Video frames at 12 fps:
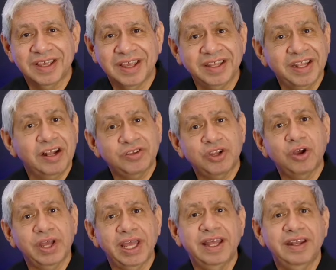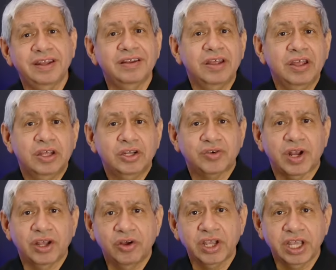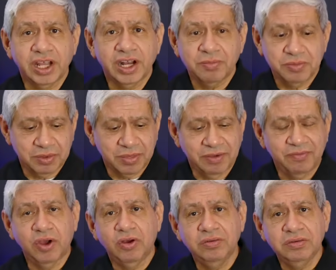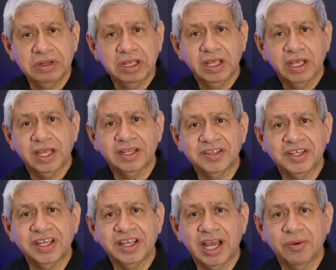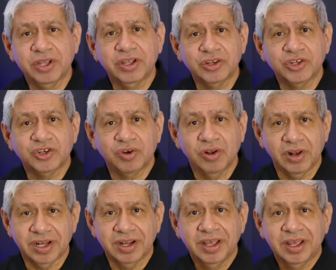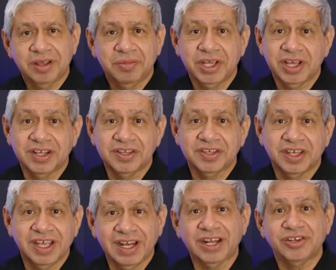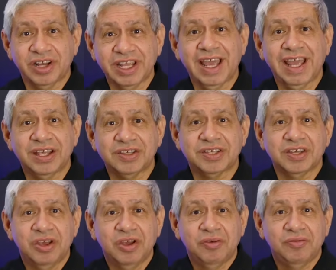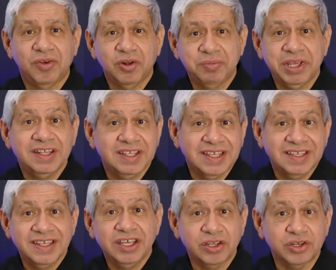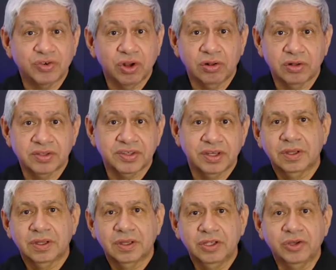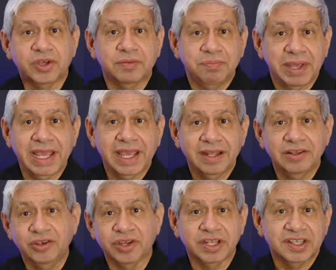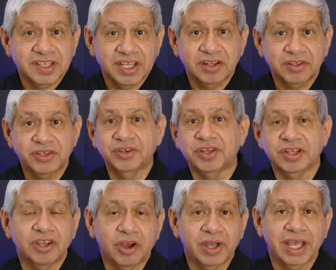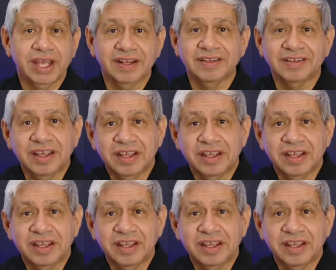And then I'll go ahead and try hooking it up to my phone and seeing how we can control it, because it actually has full PTZ controls. You can pan, you can tilt, you can go ahead and